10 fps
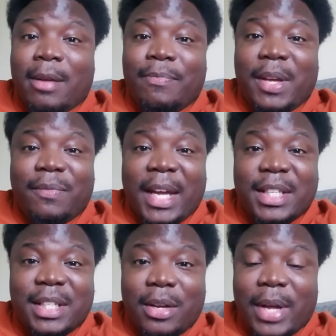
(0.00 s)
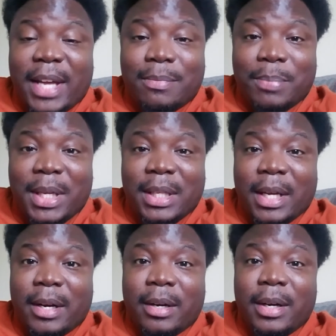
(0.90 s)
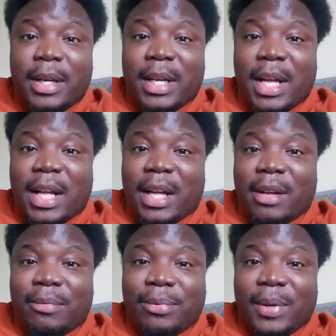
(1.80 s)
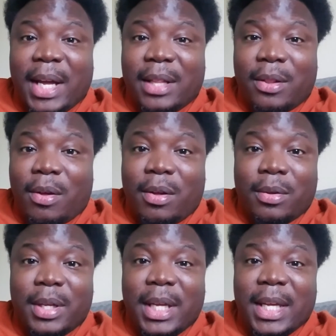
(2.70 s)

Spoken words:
Vic Fangio hadn't been there for that long.